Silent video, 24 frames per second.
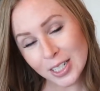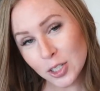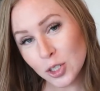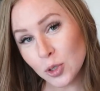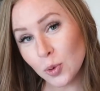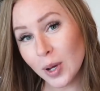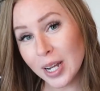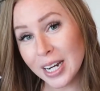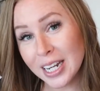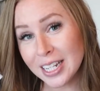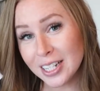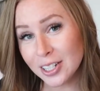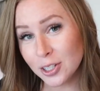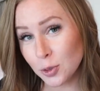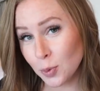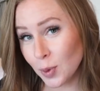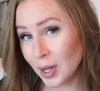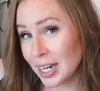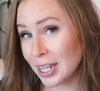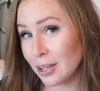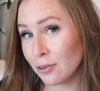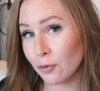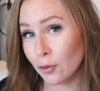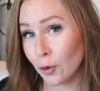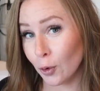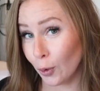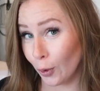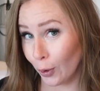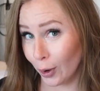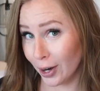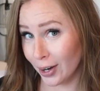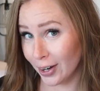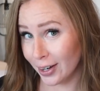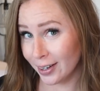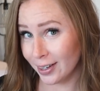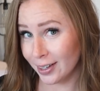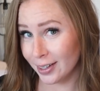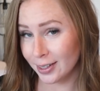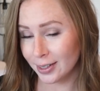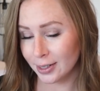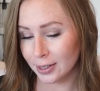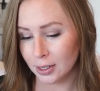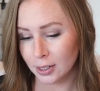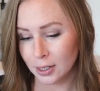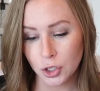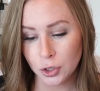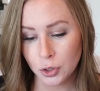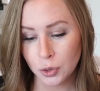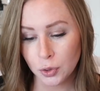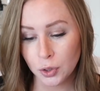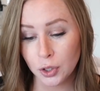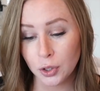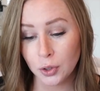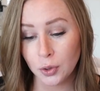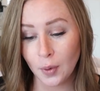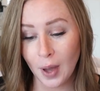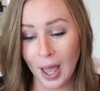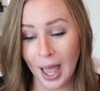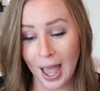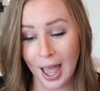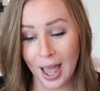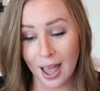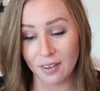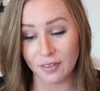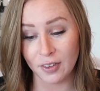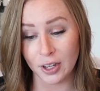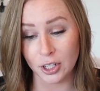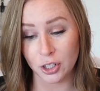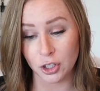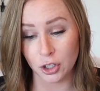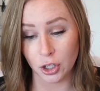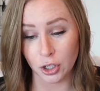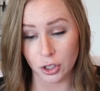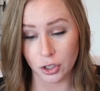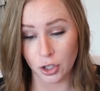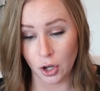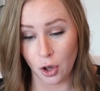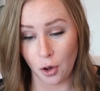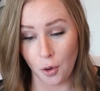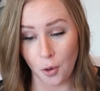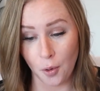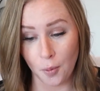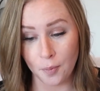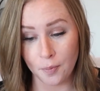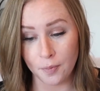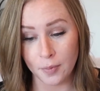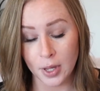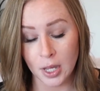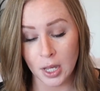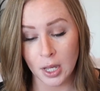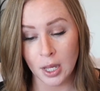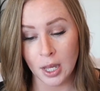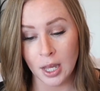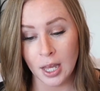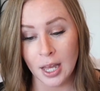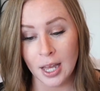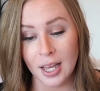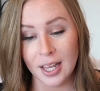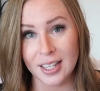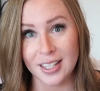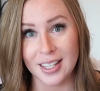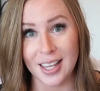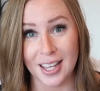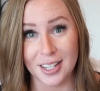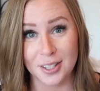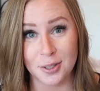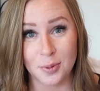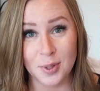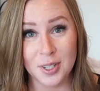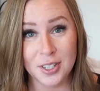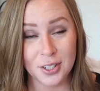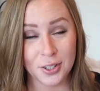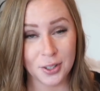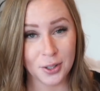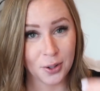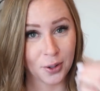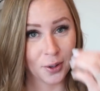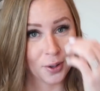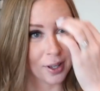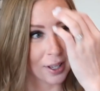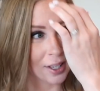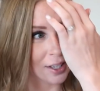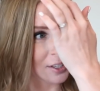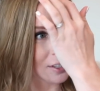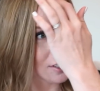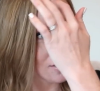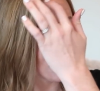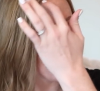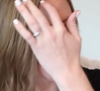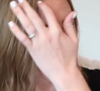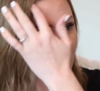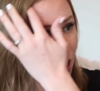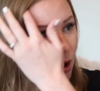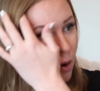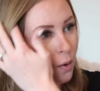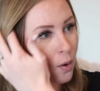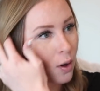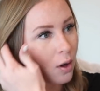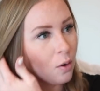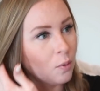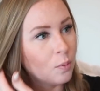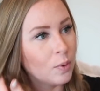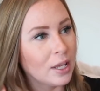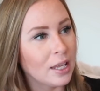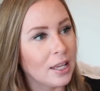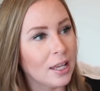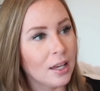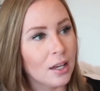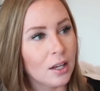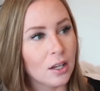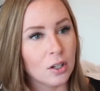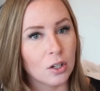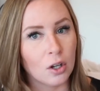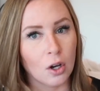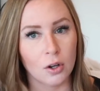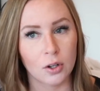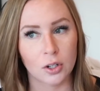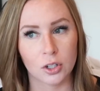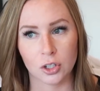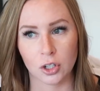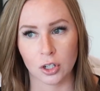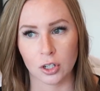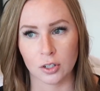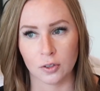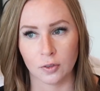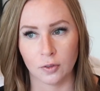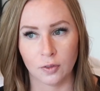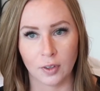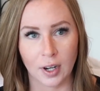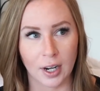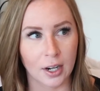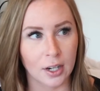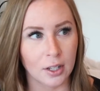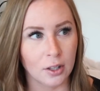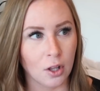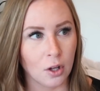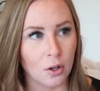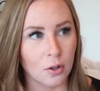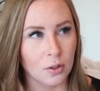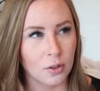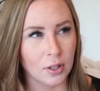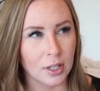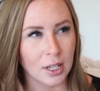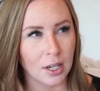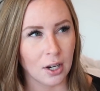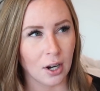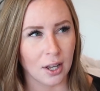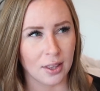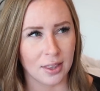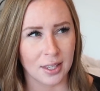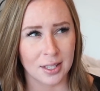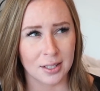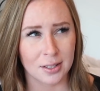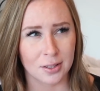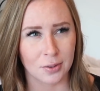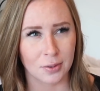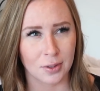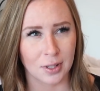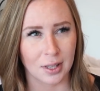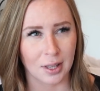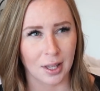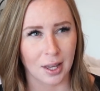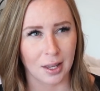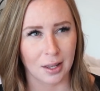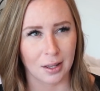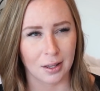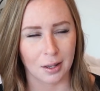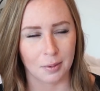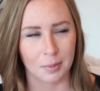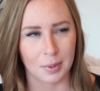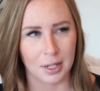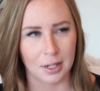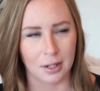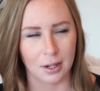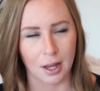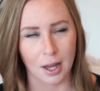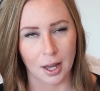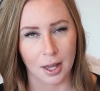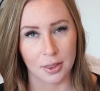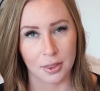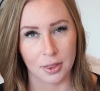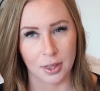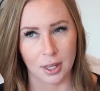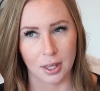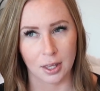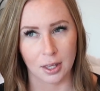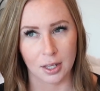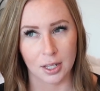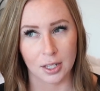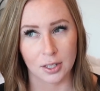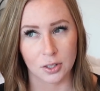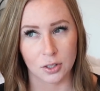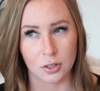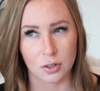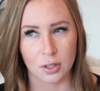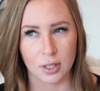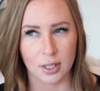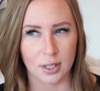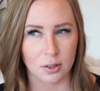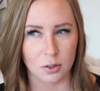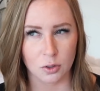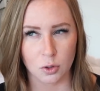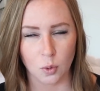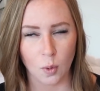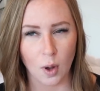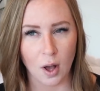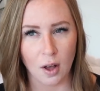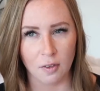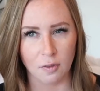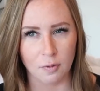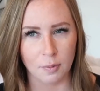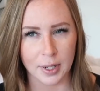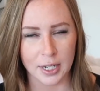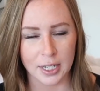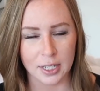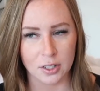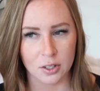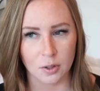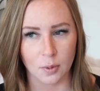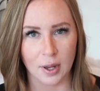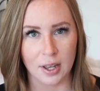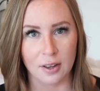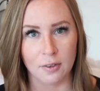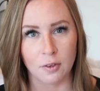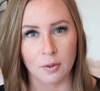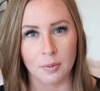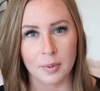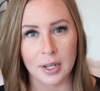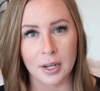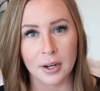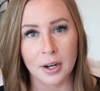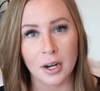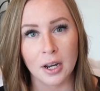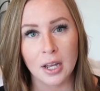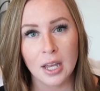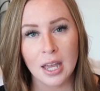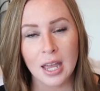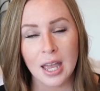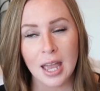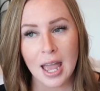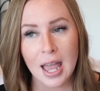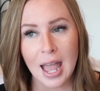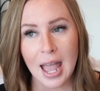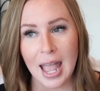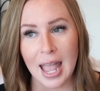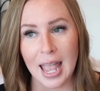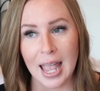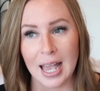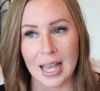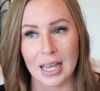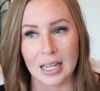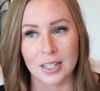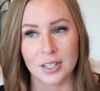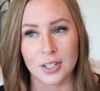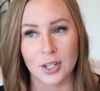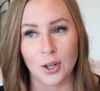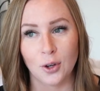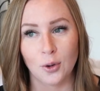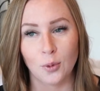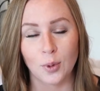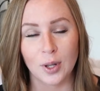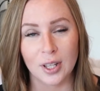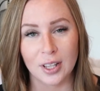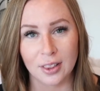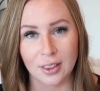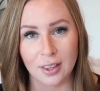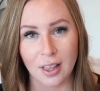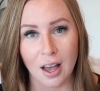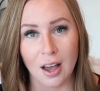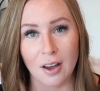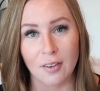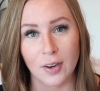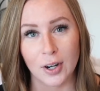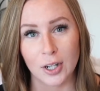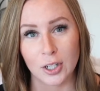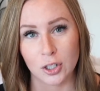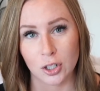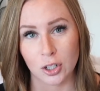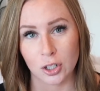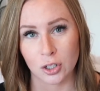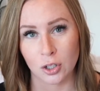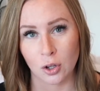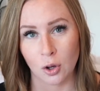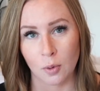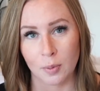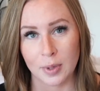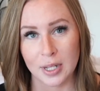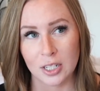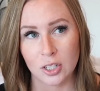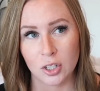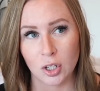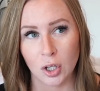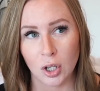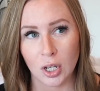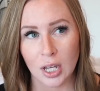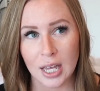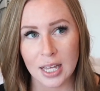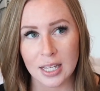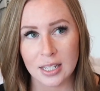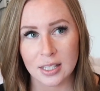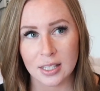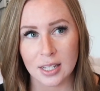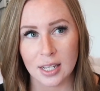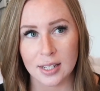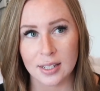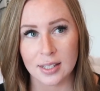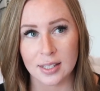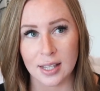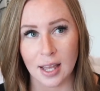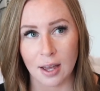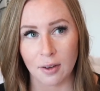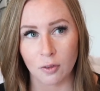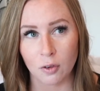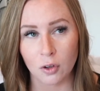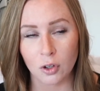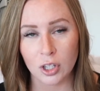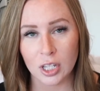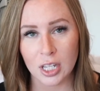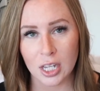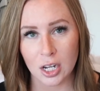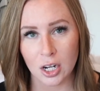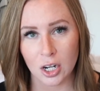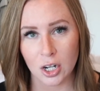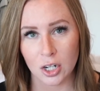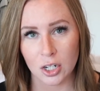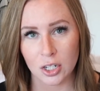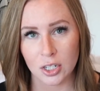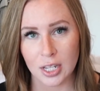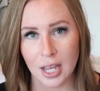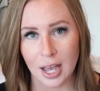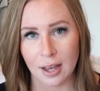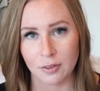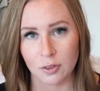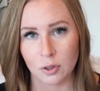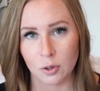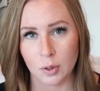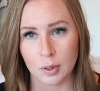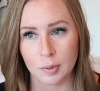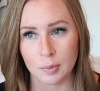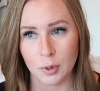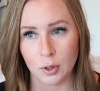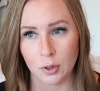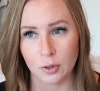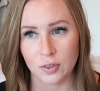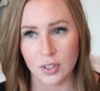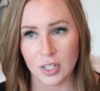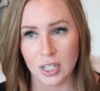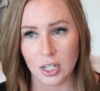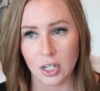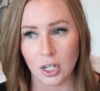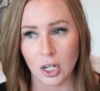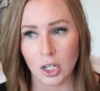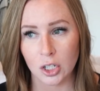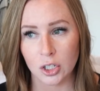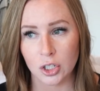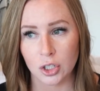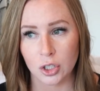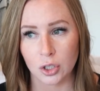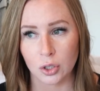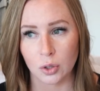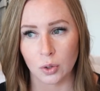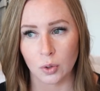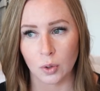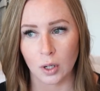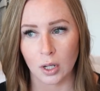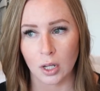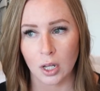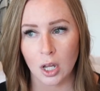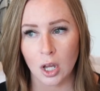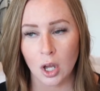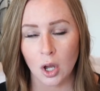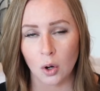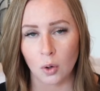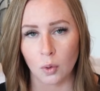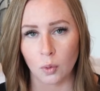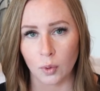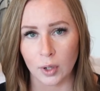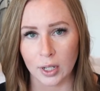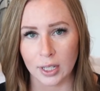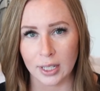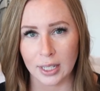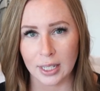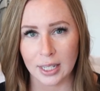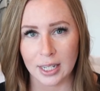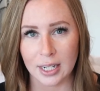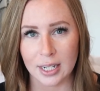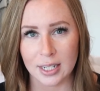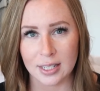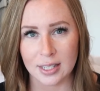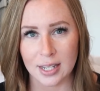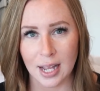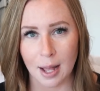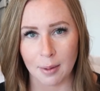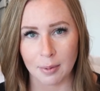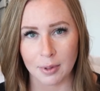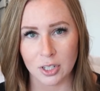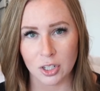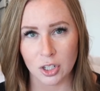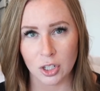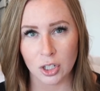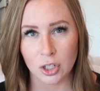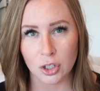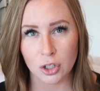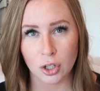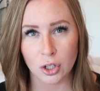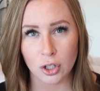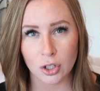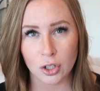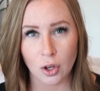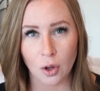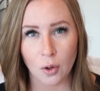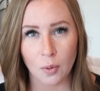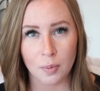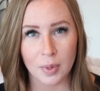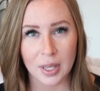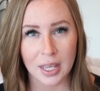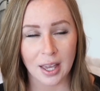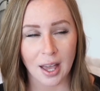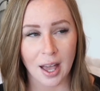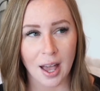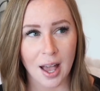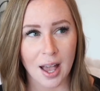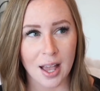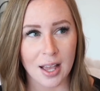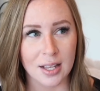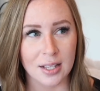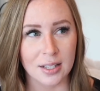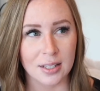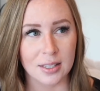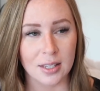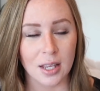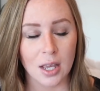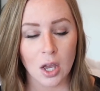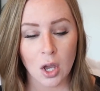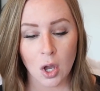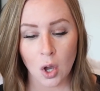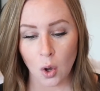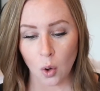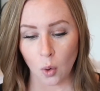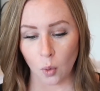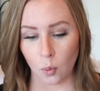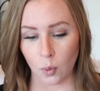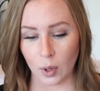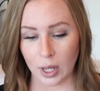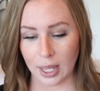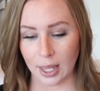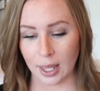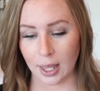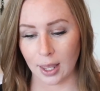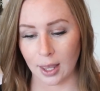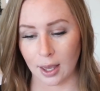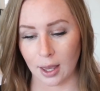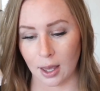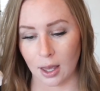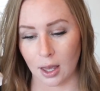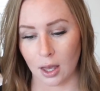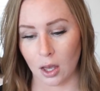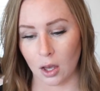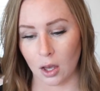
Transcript: 2024. Do you have a church home? Yes, we do. So we go to church very locally here. I think it's only like, it's like 12 minutes away from here. And we love our church home. It took us several years after we moved here to really get established in a church home, because we